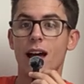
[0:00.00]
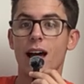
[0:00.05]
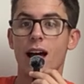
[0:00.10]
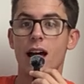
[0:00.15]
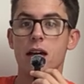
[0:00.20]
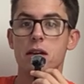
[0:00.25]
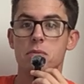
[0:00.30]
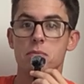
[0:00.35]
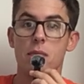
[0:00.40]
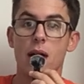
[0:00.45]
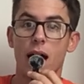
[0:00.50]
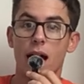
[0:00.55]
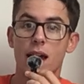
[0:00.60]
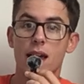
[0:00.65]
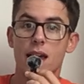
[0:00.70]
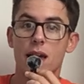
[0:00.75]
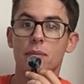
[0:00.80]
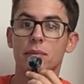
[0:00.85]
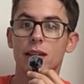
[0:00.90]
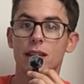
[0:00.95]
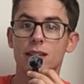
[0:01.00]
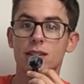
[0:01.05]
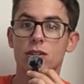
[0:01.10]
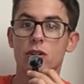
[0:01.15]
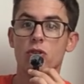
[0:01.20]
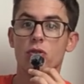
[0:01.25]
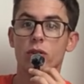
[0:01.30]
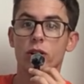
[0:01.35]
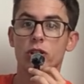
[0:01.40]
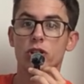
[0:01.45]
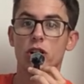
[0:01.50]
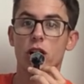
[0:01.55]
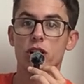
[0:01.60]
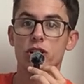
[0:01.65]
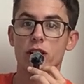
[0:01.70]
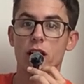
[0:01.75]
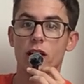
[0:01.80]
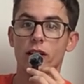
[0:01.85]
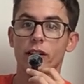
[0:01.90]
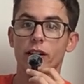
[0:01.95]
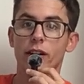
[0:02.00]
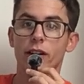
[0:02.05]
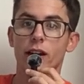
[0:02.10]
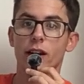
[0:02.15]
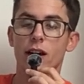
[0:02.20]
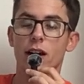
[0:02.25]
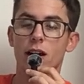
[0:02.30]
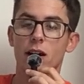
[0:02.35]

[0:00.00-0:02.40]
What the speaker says: I am considering Josh Allen.